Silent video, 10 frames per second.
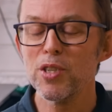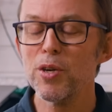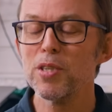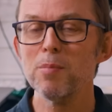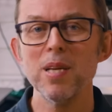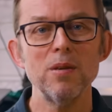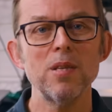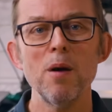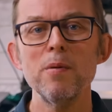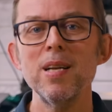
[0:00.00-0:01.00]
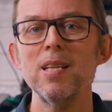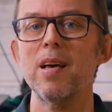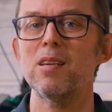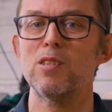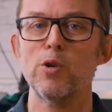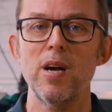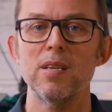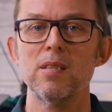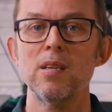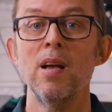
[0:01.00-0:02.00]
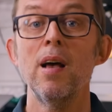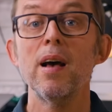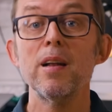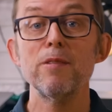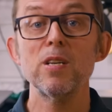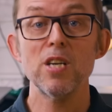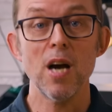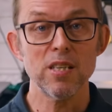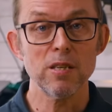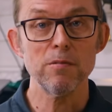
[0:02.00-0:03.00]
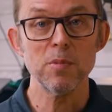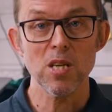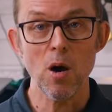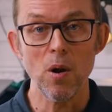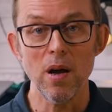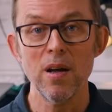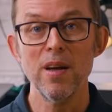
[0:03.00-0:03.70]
Trust me, you don't need that stress. And if you're charging from solar,